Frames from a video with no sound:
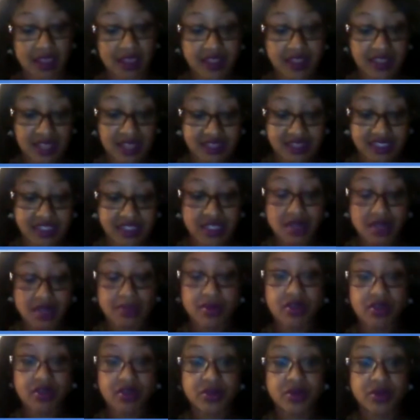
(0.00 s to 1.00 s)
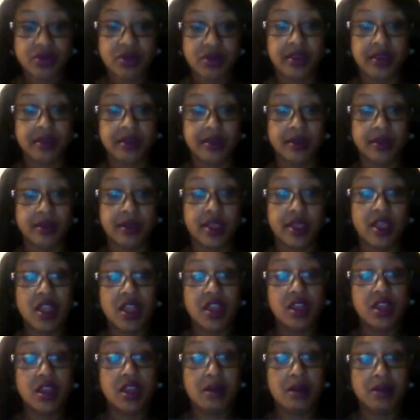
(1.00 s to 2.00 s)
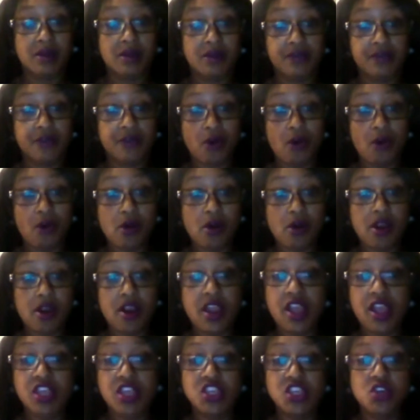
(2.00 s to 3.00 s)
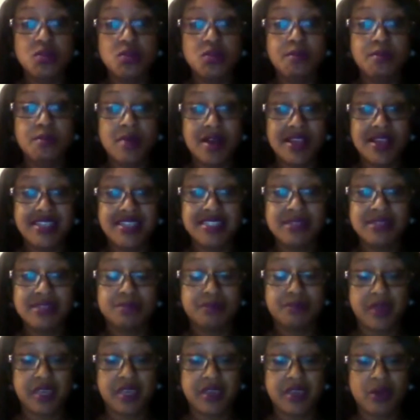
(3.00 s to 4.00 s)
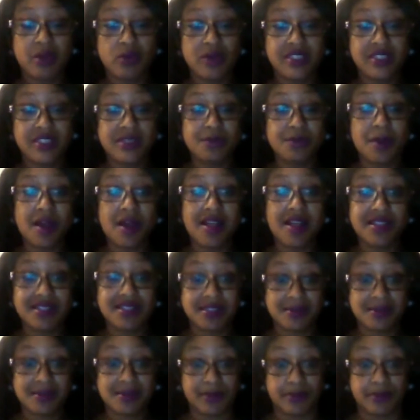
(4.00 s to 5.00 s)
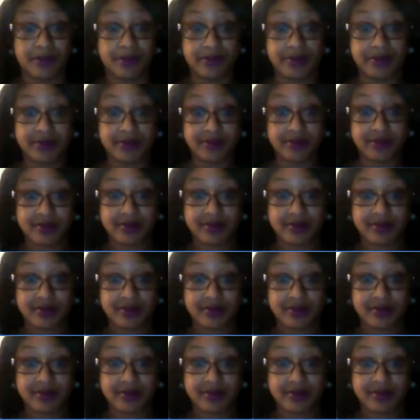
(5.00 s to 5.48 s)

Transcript: That's number 3. Number 4, you must be responsible.